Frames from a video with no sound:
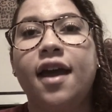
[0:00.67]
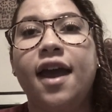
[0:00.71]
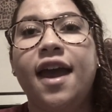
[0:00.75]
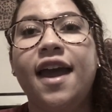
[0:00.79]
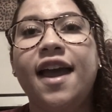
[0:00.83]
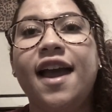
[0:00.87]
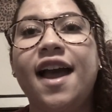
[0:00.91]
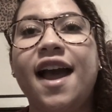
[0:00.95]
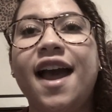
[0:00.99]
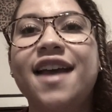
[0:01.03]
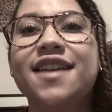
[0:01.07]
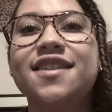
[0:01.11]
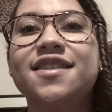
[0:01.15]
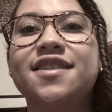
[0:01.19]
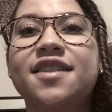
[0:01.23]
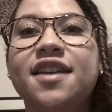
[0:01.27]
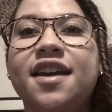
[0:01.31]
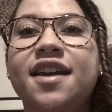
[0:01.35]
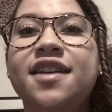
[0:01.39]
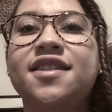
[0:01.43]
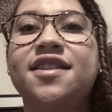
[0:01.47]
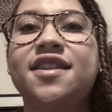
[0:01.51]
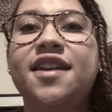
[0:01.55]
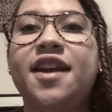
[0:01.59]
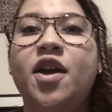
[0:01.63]
Hey guys,
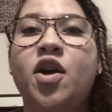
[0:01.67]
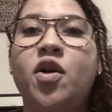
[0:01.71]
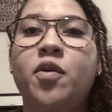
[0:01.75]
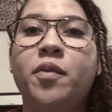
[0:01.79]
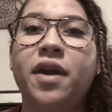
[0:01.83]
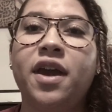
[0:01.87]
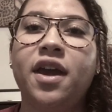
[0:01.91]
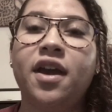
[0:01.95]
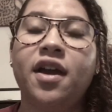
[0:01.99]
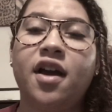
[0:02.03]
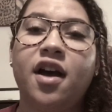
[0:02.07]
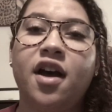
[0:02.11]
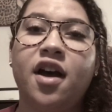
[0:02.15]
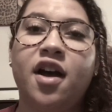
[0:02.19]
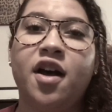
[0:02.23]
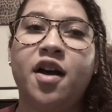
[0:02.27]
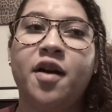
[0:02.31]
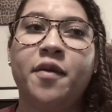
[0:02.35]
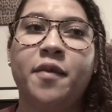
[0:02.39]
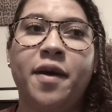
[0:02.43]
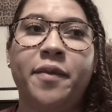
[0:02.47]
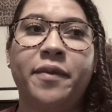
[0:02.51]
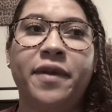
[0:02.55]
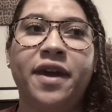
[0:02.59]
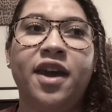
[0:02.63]
it's Naomi.
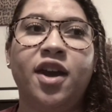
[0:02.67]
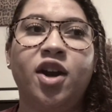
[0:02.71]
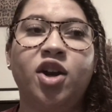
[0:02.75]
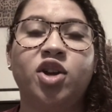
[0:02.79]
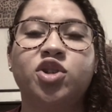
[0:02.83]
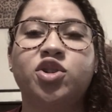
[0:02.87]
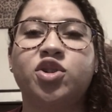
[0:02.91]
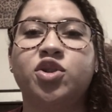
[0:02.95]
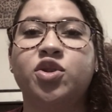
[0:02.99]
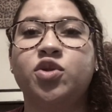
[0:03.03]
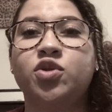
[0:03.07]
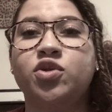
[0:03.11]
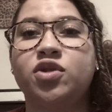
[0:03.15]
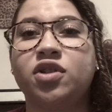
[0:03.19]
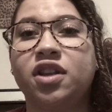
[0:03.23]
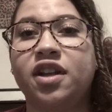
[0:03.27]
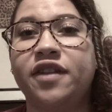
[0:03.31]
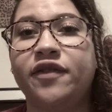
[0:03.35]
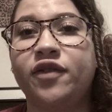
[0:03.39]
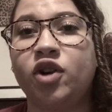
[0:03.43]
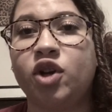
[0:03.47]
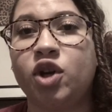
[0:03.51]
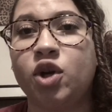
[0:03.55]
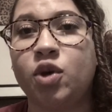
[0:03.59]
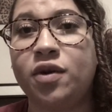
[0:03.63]
I'm here to
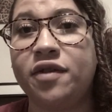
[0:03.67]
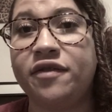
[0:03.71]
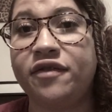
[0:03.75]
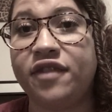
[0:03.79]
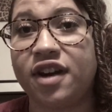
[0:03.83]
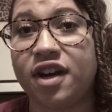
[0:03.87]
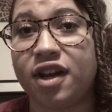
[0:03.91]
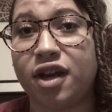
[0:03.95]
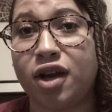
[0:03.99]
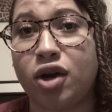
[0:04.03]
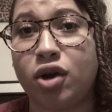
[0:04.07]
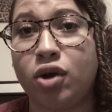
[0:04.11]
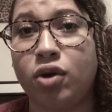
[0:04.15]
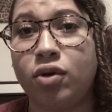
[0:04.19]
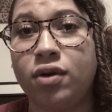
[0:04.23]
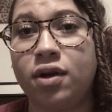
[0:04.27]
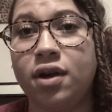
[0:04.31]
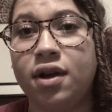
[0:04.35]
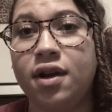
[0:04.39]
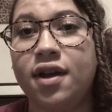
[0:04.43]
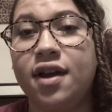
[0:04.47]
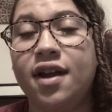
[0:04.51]
deliver you a video.